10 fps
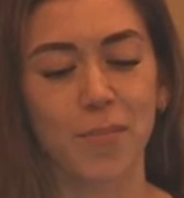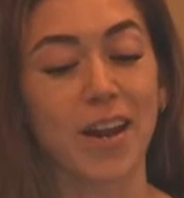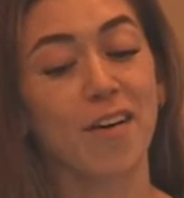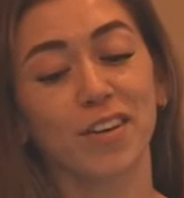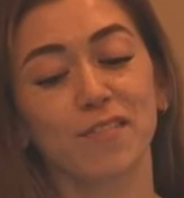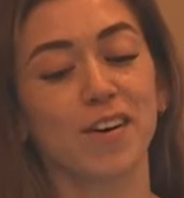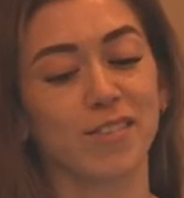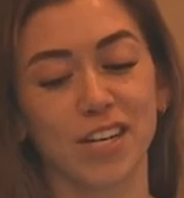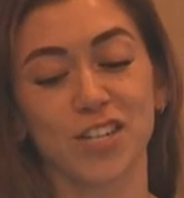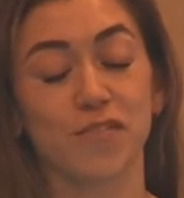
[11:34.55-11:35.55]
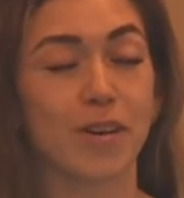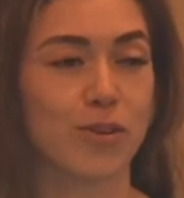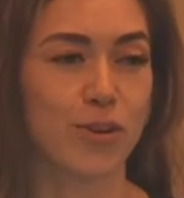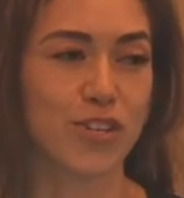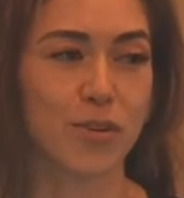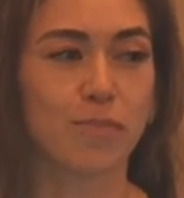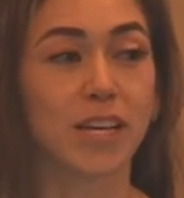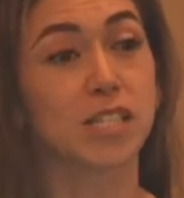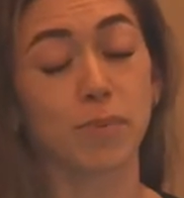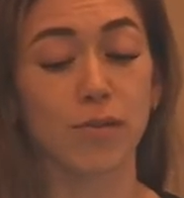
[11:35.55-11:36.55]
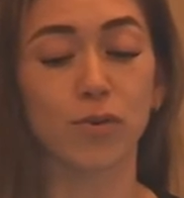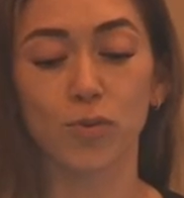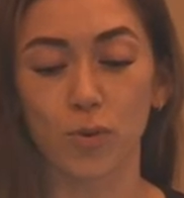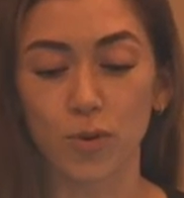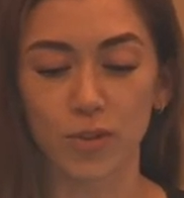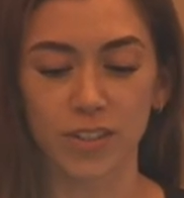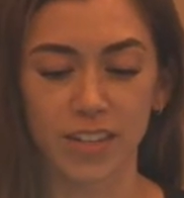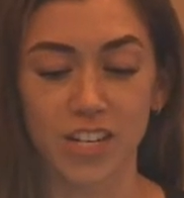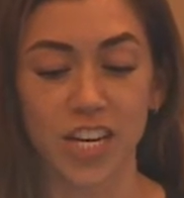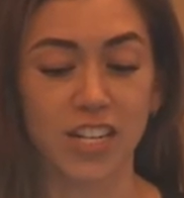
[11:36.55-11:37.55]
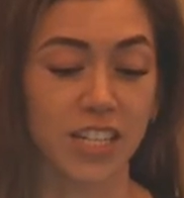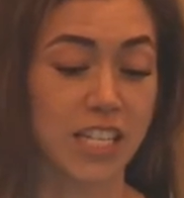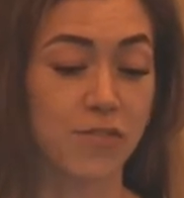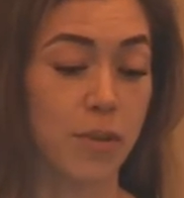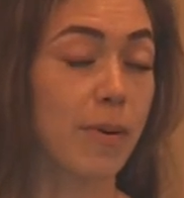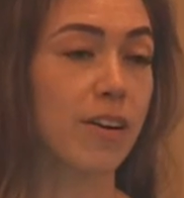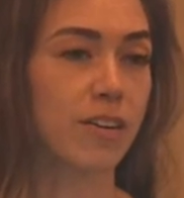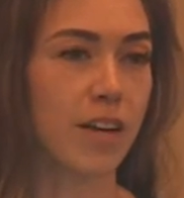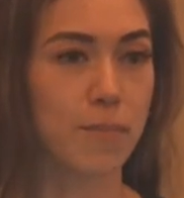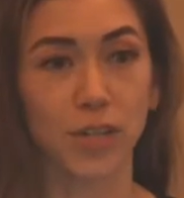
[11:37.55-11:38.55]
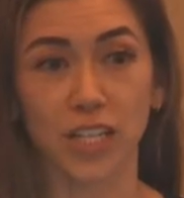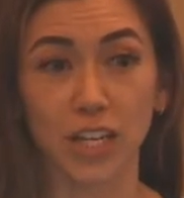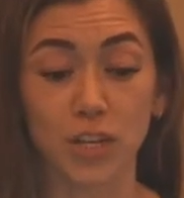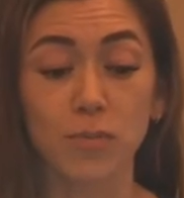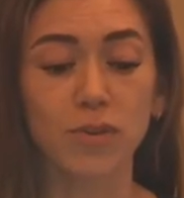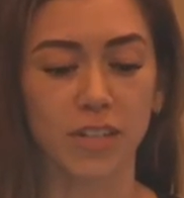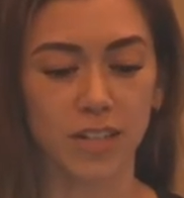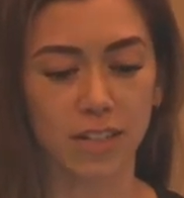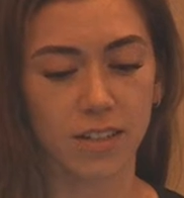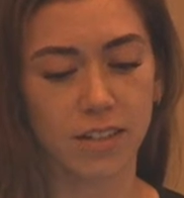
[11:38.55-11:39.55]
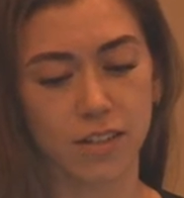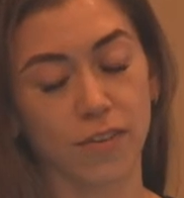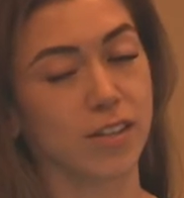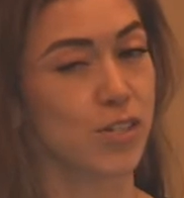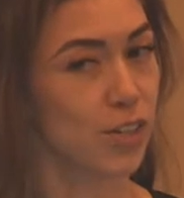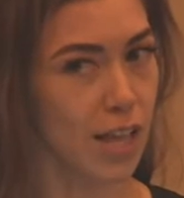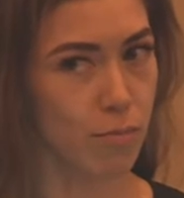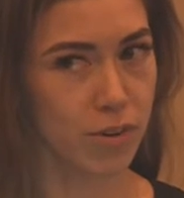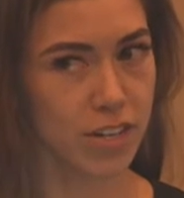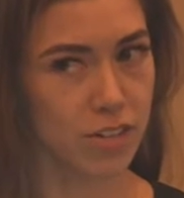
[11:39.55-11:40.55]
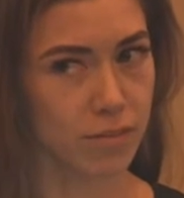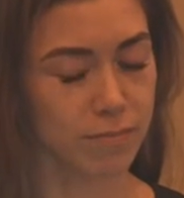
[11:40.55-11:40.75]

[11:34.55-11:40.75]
But having a foundation of mentorship plays a pivotal role in changing these for the better and building a community to foster collaboration.